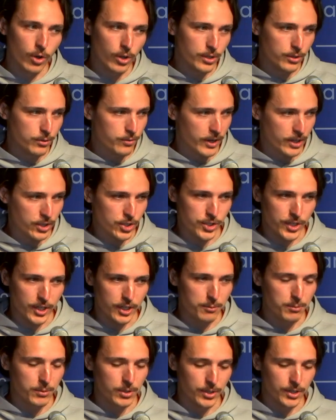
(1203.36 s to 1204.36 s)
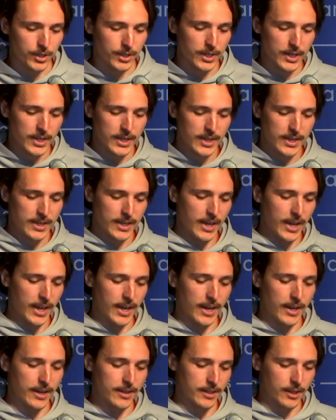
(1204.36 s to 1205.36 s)
this function anymore,
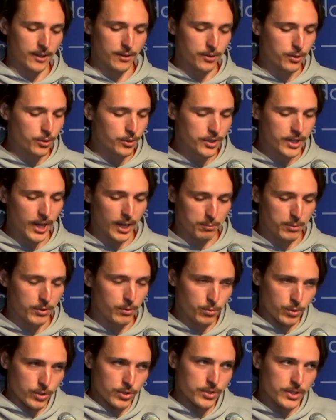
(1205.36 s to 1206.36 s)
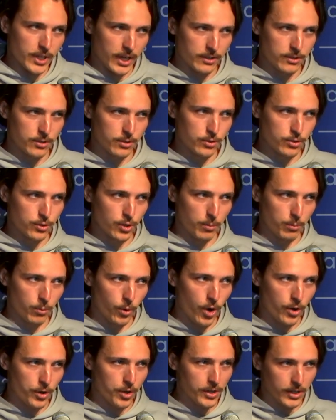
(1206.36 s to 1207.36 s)
and yeah, your Dap will stop
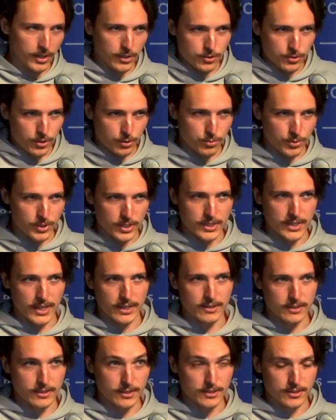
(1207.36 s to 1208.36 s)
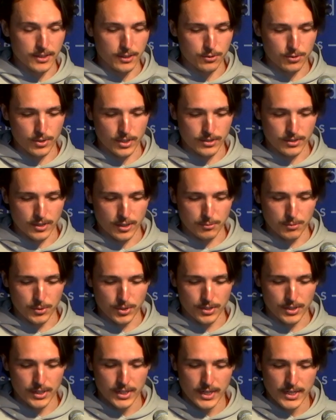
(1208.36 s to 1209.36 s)
working, and it's not really that decentralized anymore.